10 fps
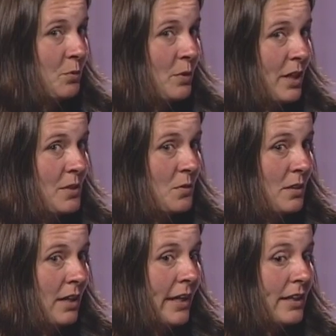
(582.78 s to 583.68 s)
know, what I
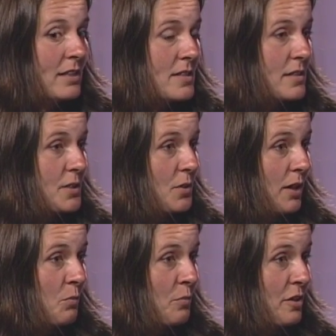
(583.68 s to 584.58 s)
don't like is that you
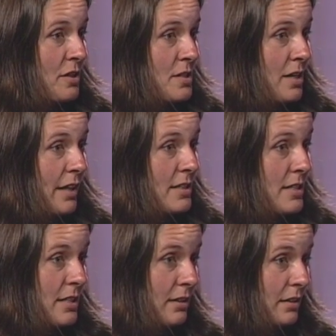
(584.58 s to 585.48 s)
come with this
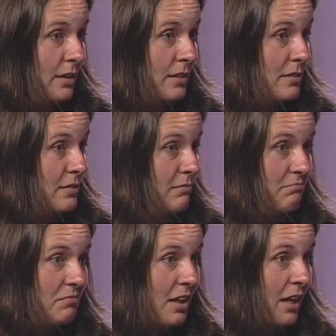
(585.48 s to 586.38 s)
idea that
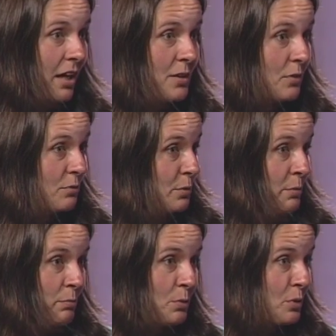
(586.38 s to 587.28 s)
I don't
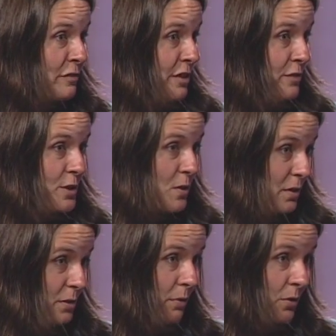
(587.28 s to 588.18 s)
remember we've ever
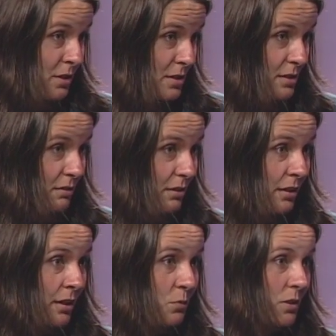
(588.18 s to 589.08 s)
talked about it,
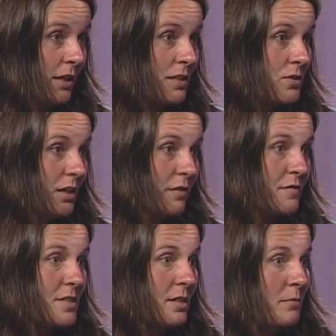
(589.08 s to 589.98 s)
and I would like to have
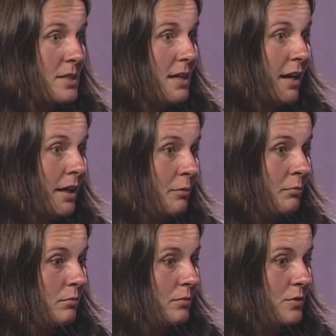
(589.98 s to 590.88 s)
some
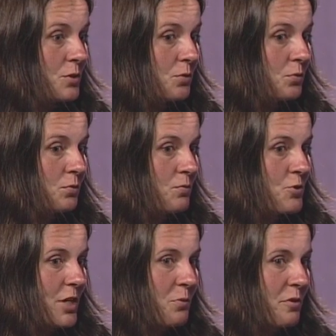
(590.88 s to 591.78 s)
time to
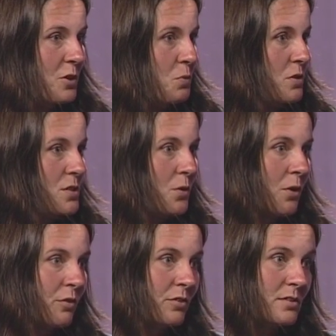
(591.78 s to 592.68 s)
share with you what's going
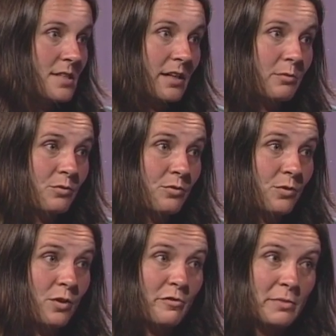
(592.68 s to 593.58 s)
on inside
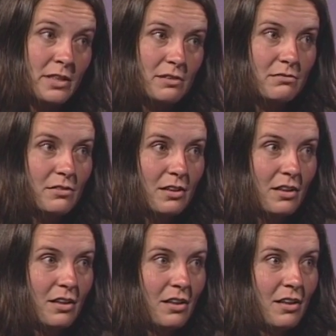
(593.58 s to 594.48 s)
of me
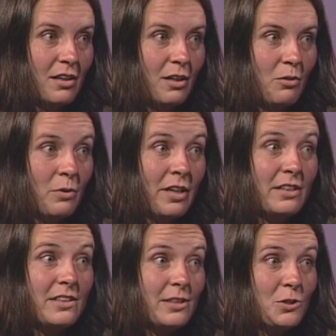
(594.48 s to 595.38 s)
when I
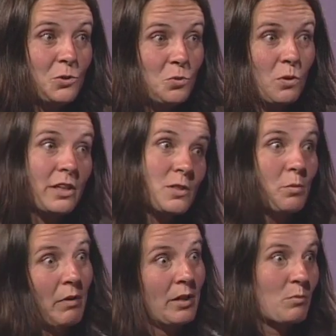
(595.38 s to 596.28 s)
hear you wanting to
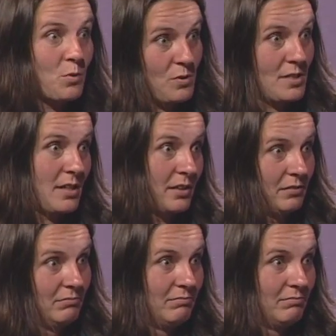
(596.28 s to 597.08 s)
buy a motorcycle.